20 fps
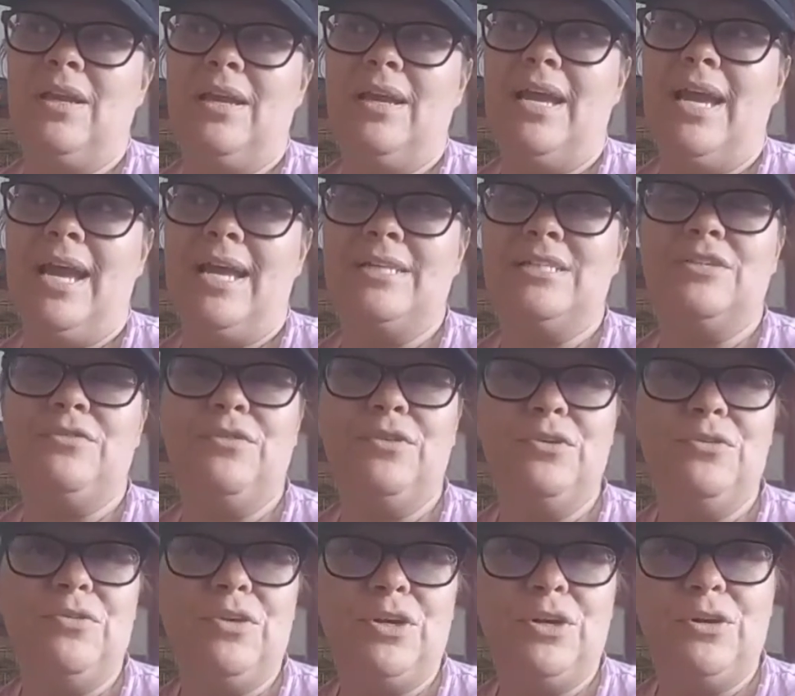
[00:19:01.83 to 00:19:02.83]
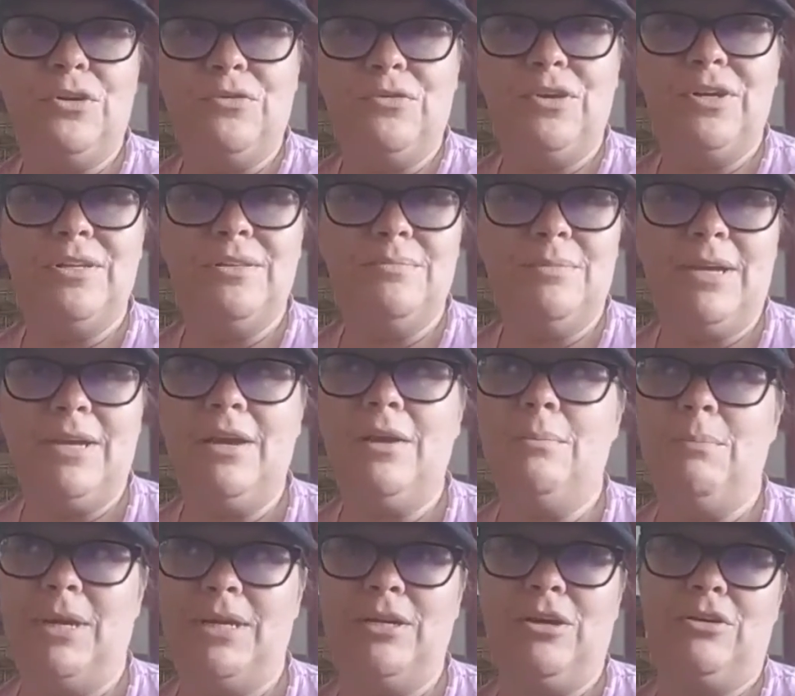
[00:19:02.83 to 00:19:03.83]
asked a few of our
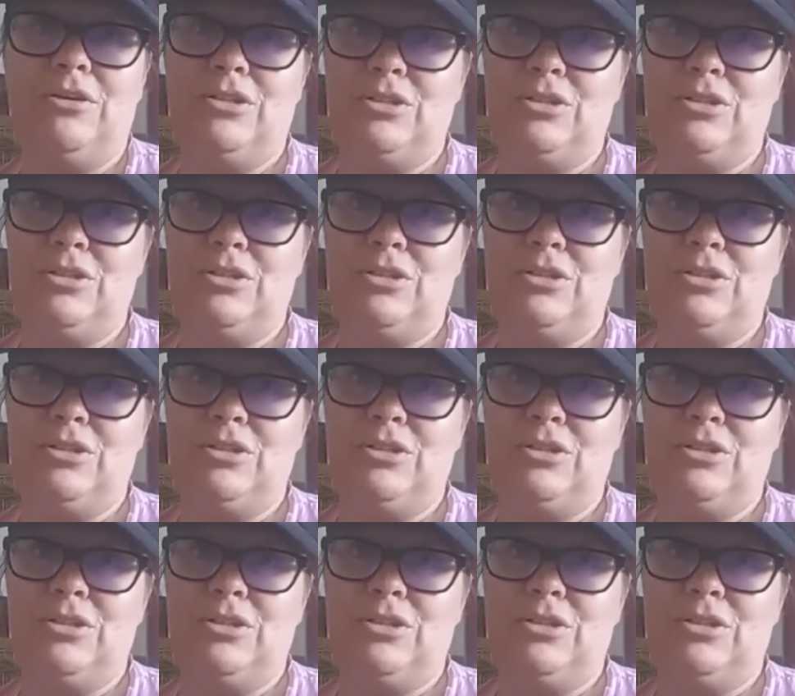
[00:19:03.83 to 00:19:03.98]
my daughter's